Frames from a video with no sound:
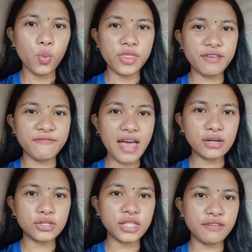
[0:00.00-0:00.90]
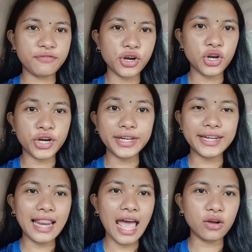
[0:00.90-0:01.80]
with the faculty for
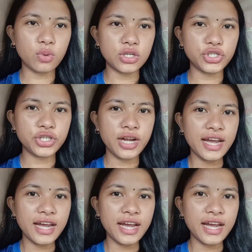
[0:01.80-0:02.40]
learning language.